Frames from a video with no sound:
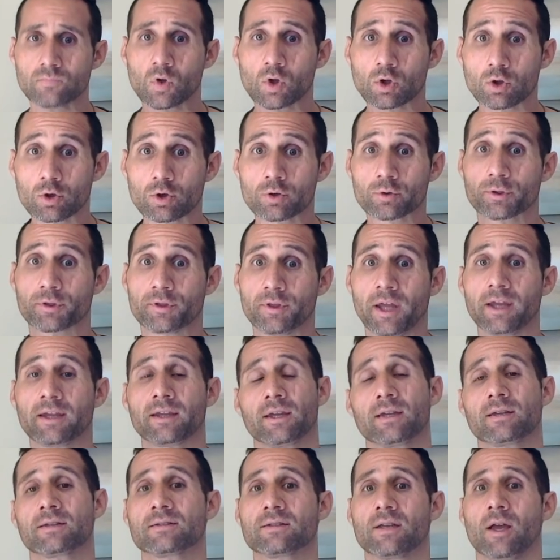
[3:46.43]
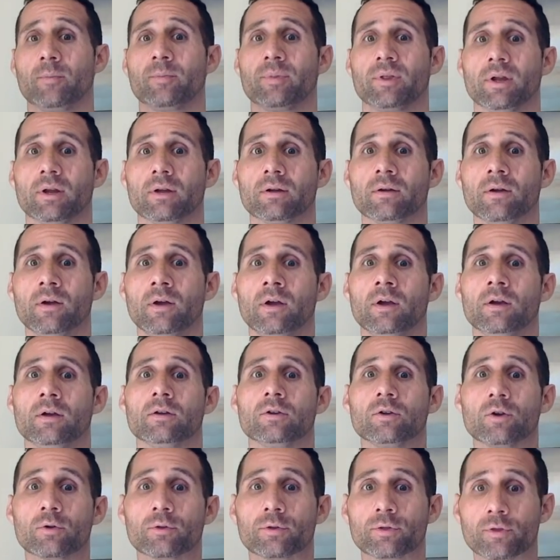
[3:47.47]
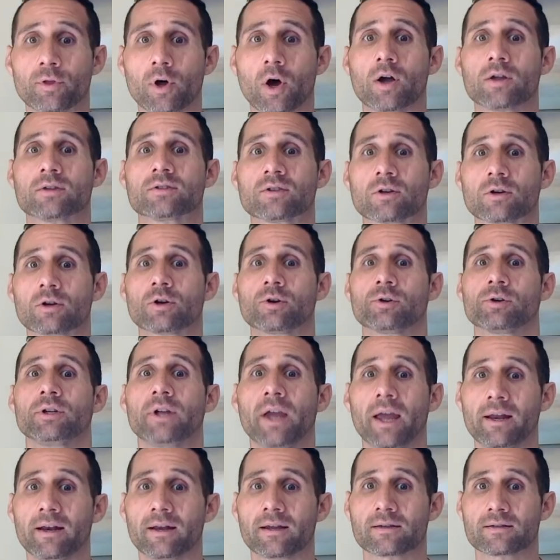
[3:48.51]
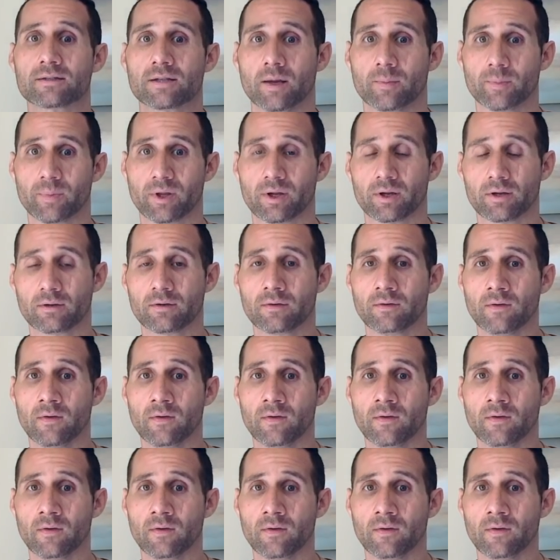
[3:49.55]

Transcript: You're thinking something. Your thoughts are creating something.